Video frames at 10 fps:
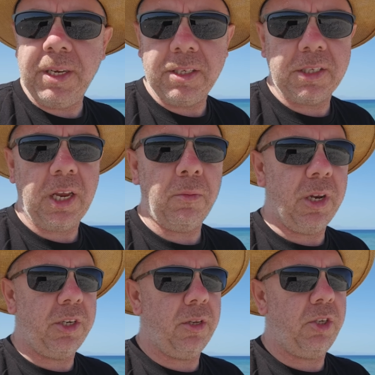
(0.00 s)
me and say,
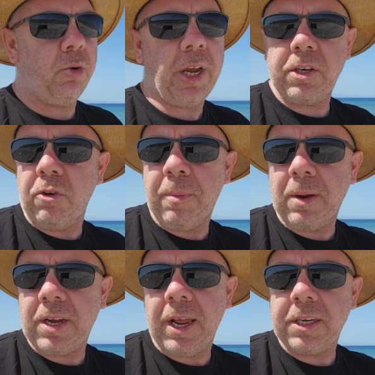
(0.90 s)
well, you kicked off
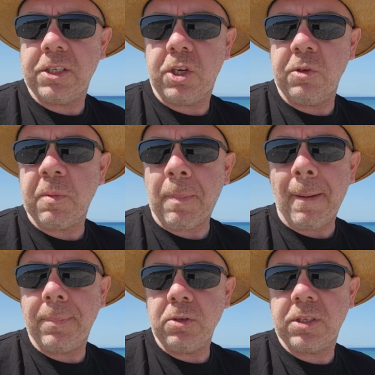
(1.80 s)
about Caddx's terms, but
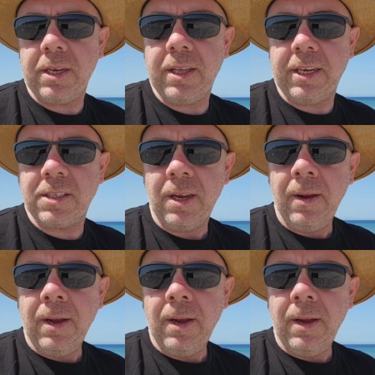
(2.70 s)
Bambu say this.